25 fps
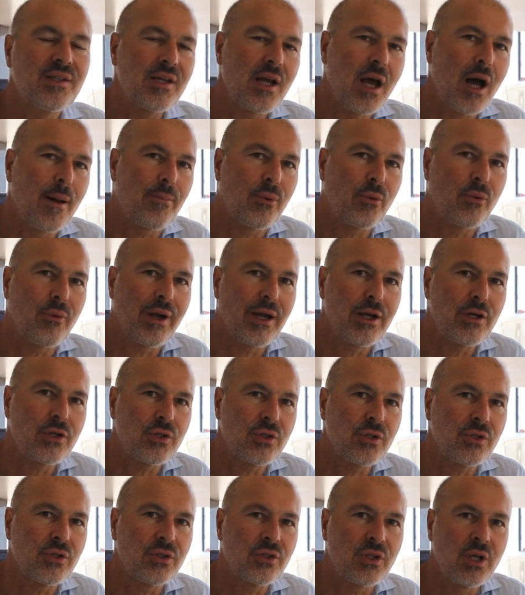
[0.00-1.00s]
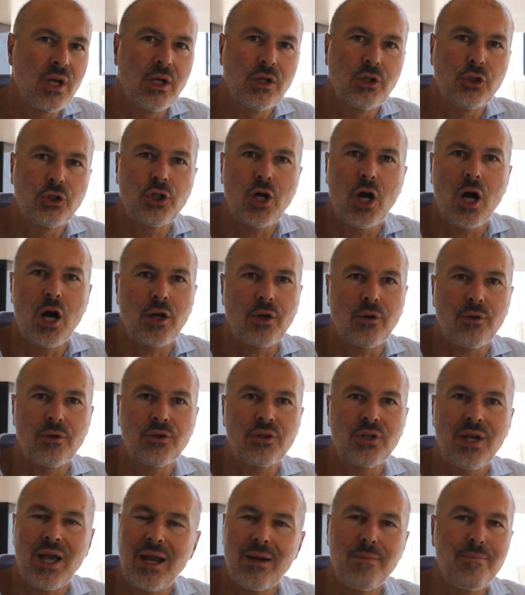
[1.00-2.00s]
the operations,
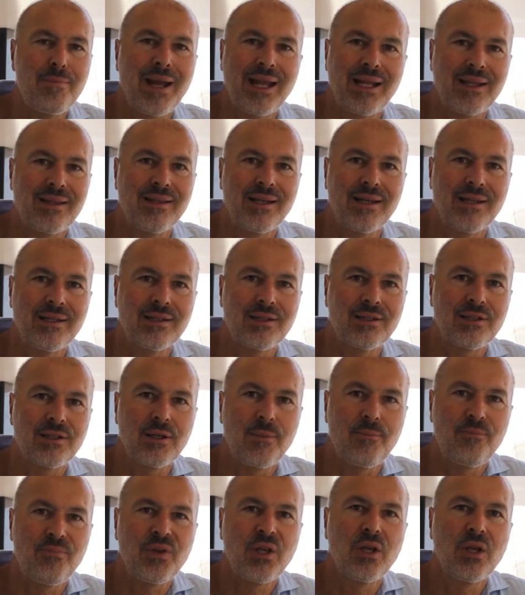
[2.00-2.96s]
charters, and maintenance.